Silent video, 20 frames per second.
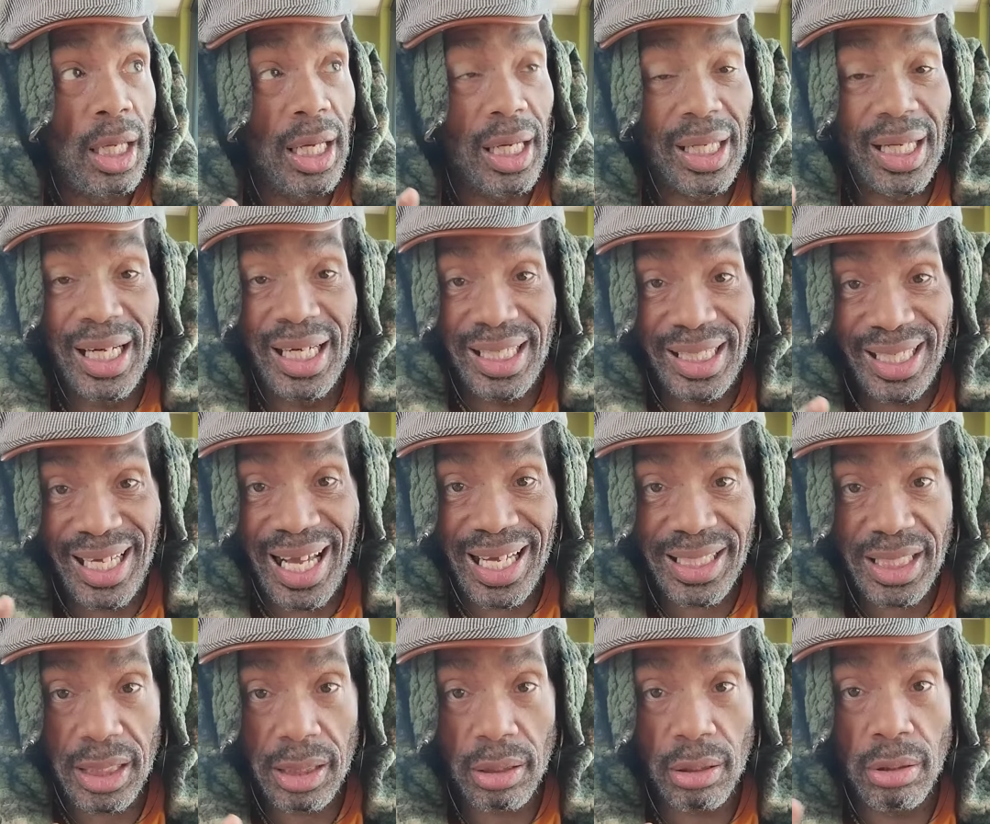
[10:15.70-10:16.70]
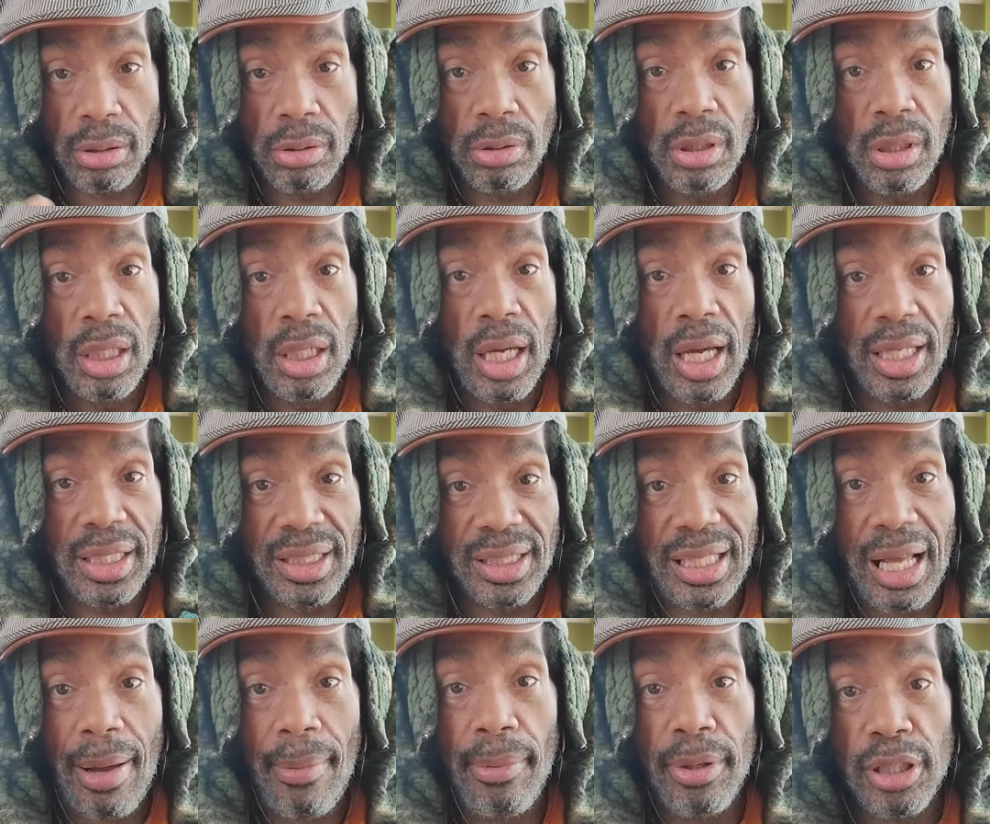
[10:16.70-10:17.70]
ecclesiastical
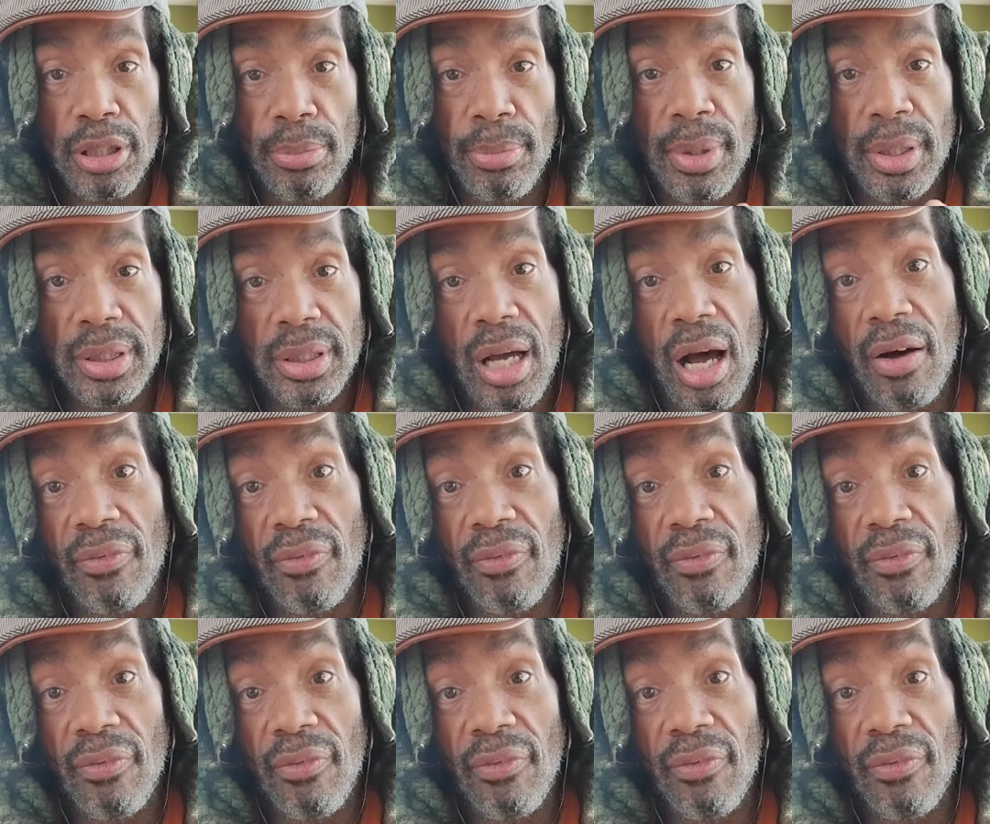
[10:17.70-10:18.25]
establishments